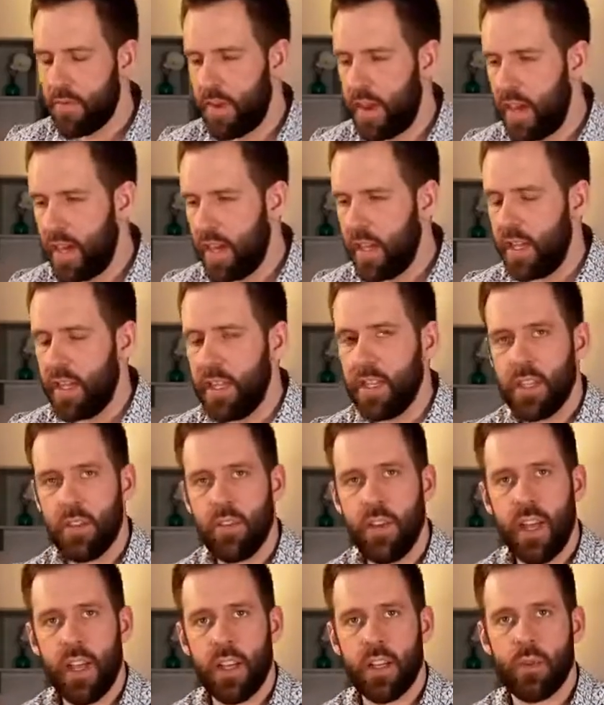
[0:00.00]
I
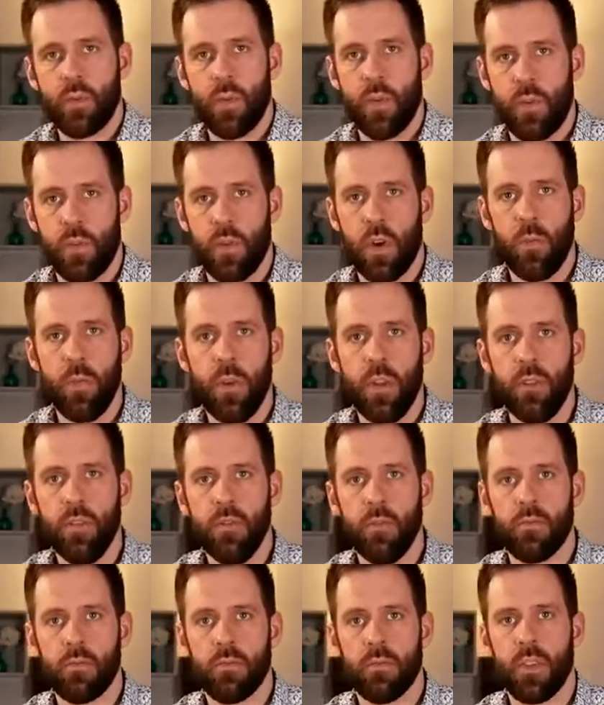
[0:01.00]
interact with
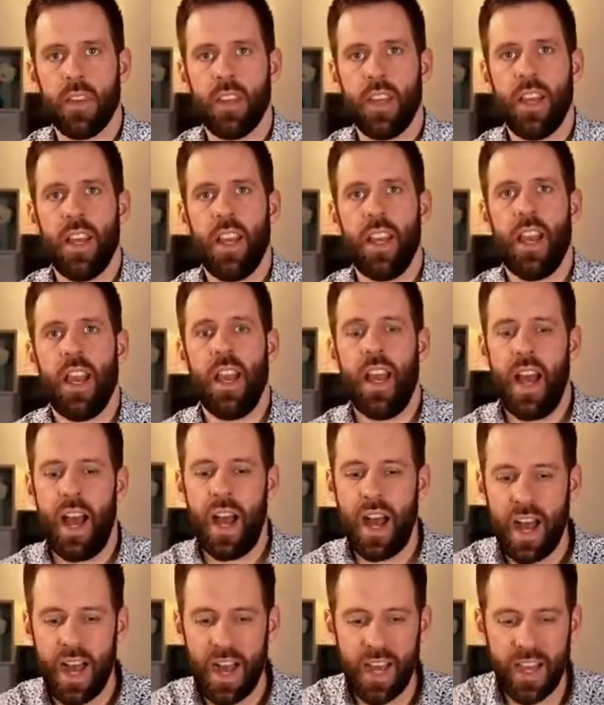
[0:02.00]
Robin,
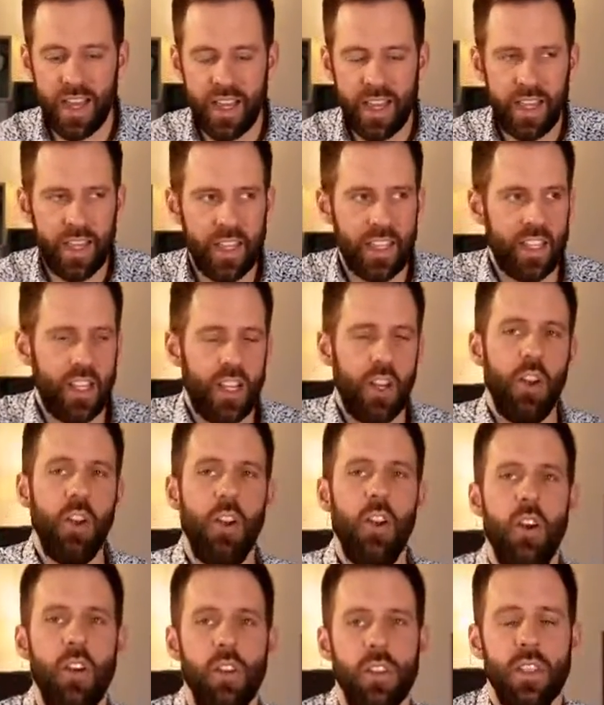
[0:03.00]
I
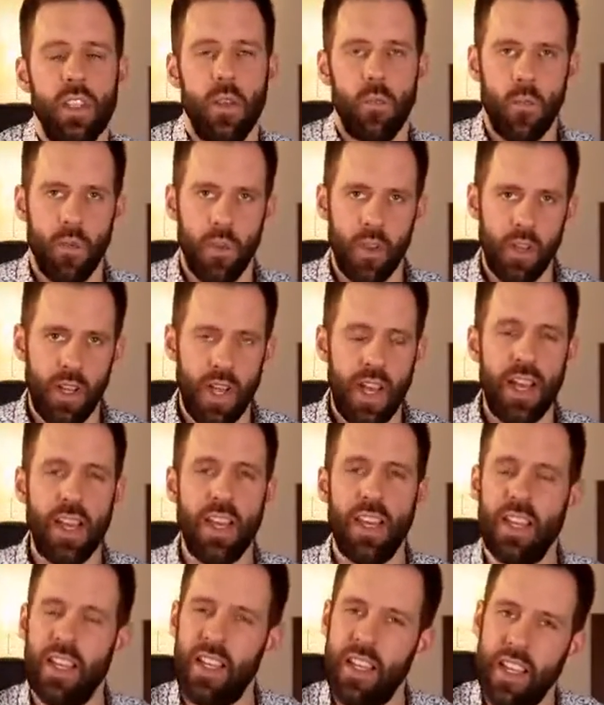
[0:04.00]
learn something, I
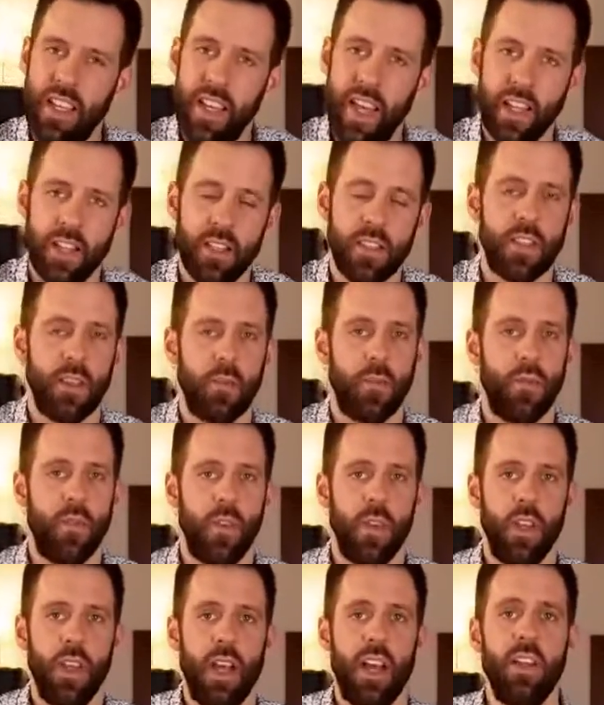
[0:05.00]
get
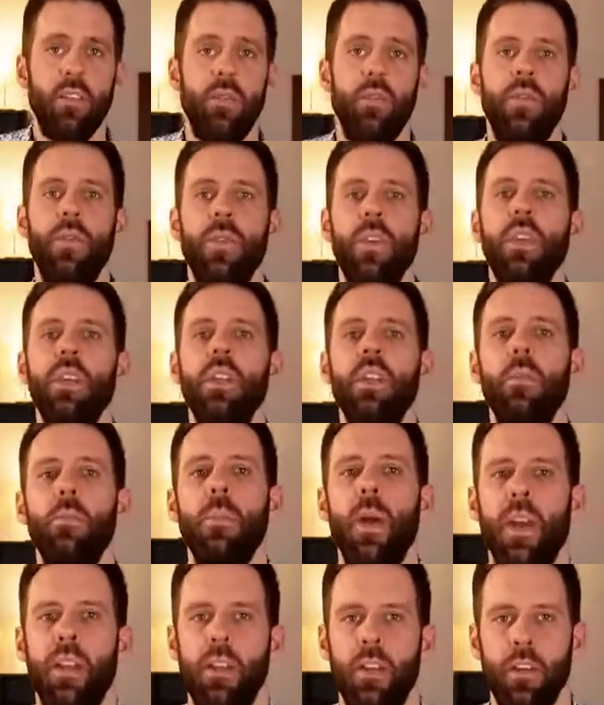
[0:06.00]
something, I feel
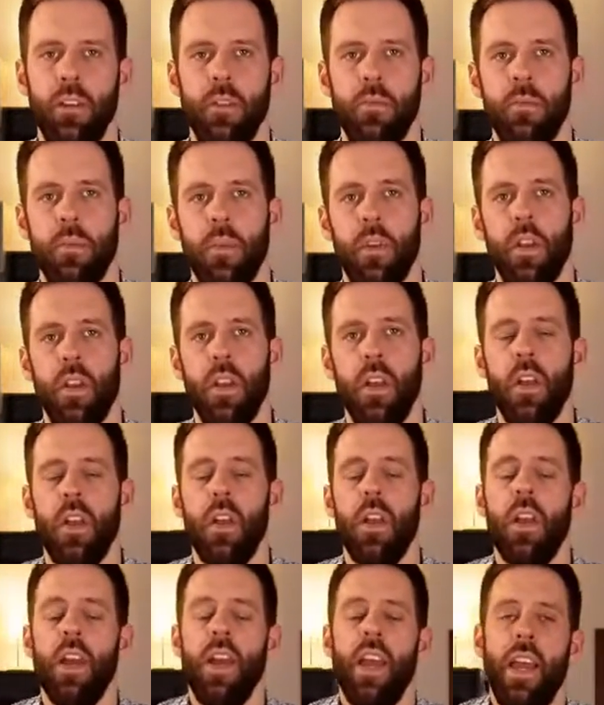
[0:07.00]
better.
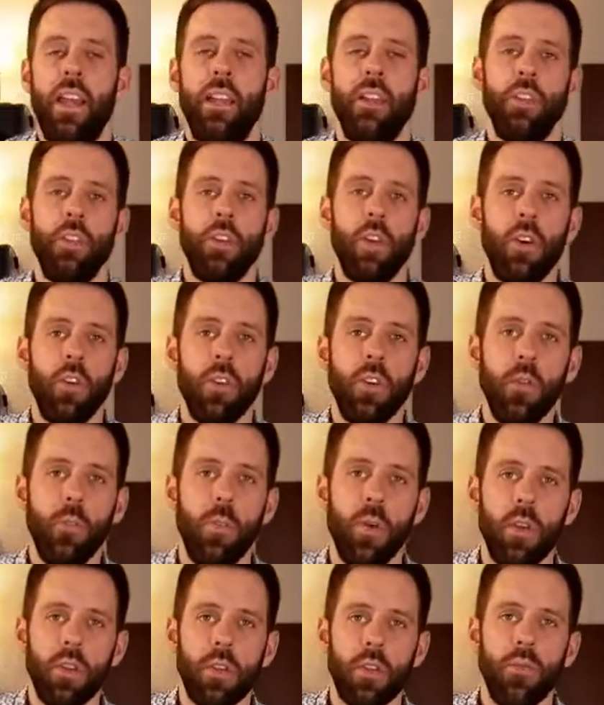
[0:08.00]
And a total
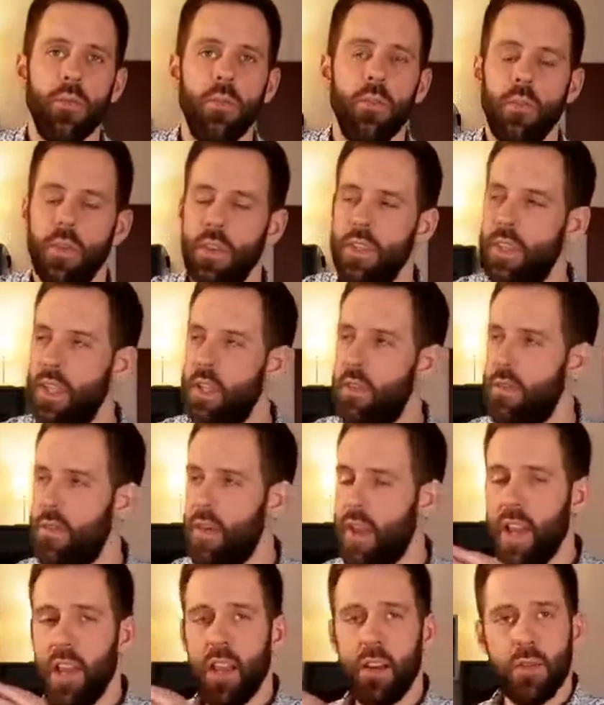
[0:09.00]
boss move is if
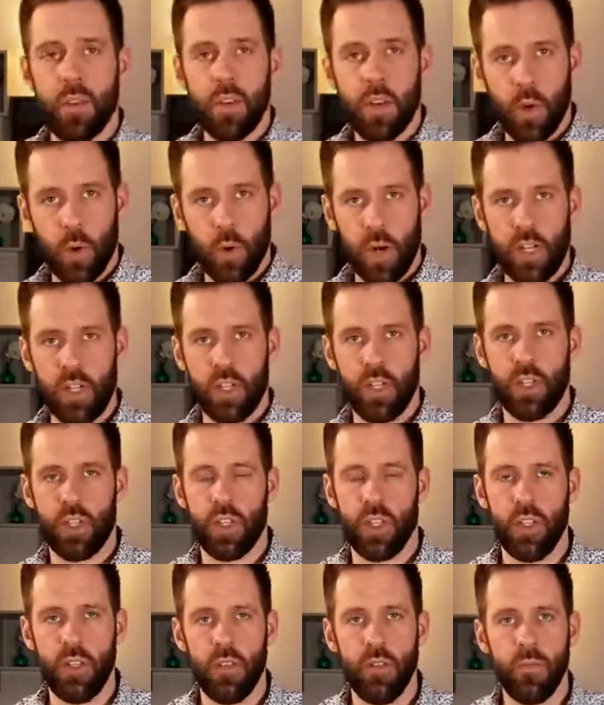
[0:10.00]
they have a
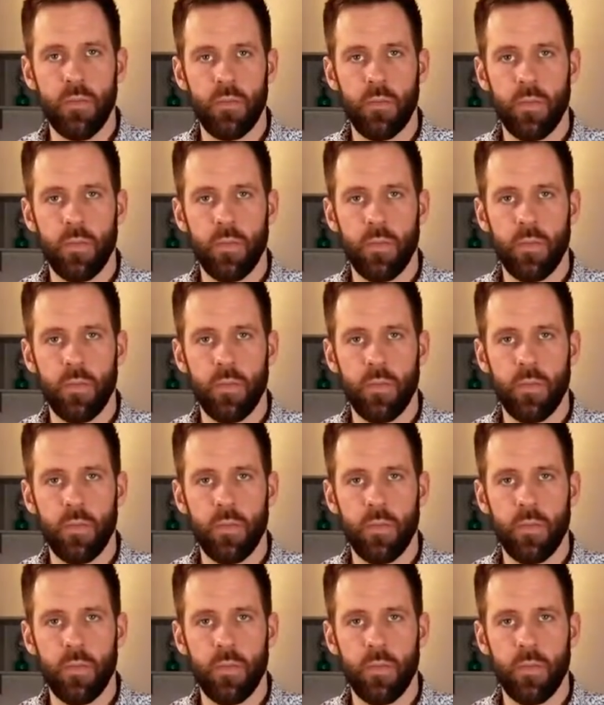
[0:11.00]
question,